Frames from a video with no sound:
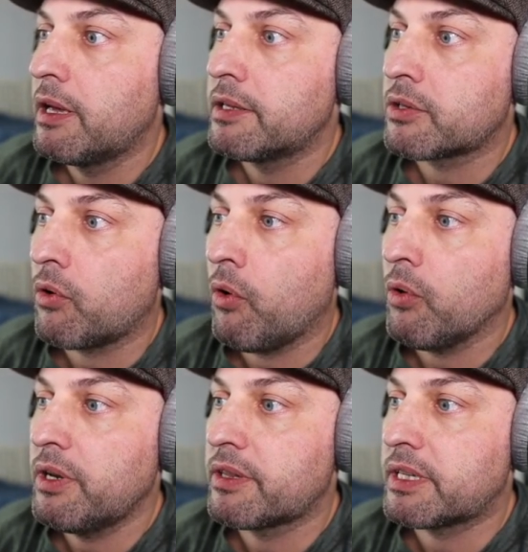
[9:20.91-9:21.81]
So
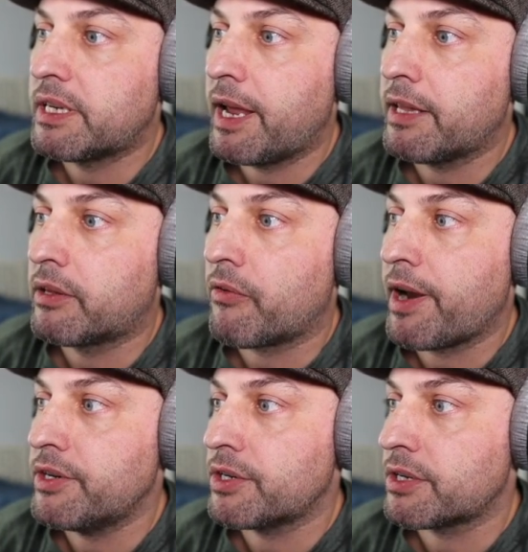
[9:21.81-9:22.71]
only the date
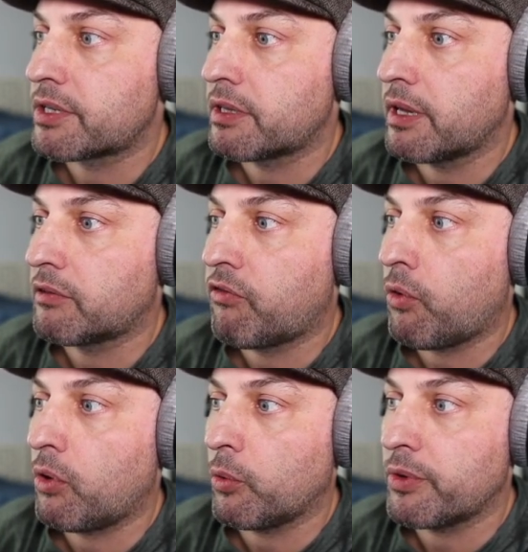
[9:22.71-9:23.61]
ranges that
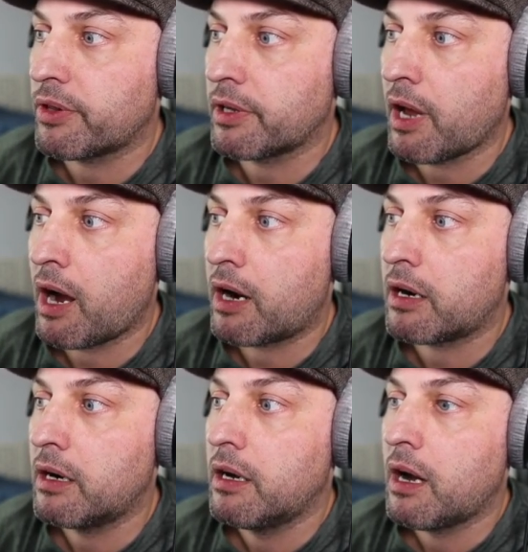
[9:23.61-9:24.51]
fall within our,